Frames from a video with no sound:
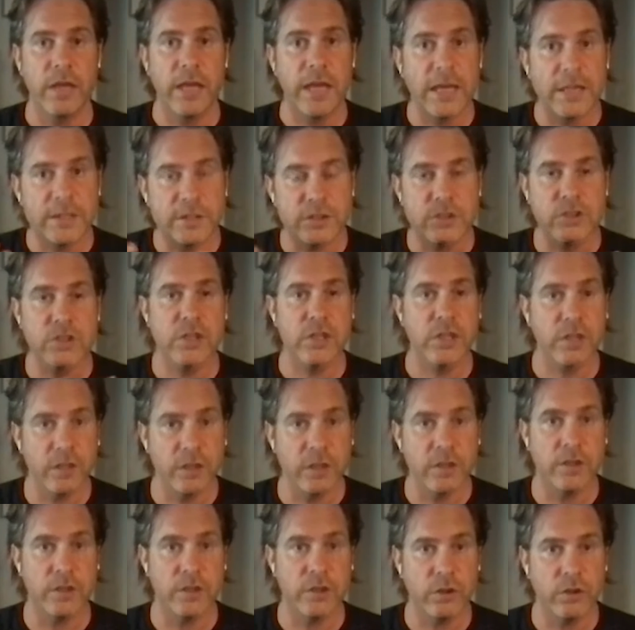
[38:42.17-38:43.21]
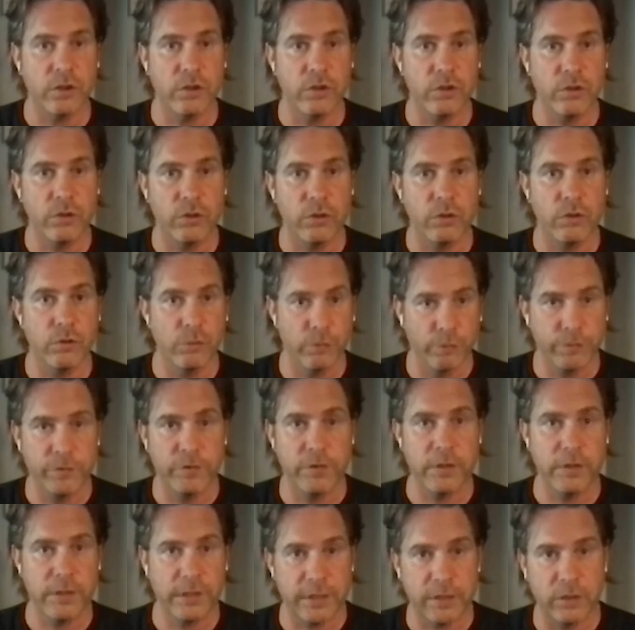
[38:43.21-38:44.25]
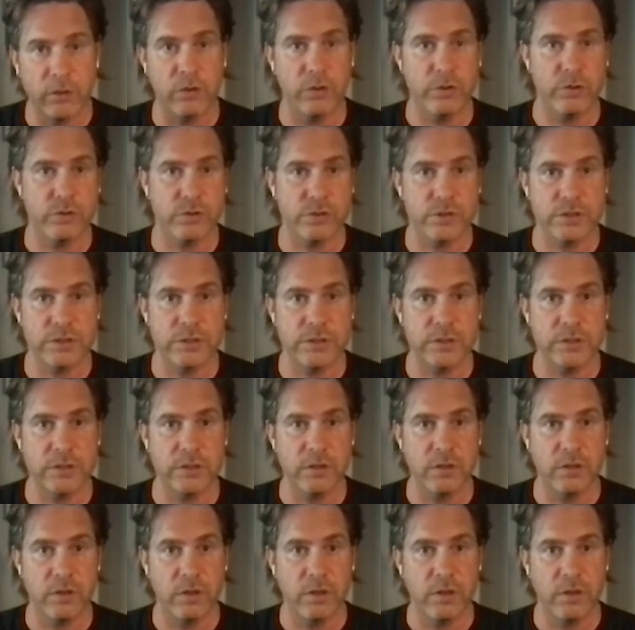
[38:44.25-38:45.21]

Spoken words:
and suddenly you feel it or you see it,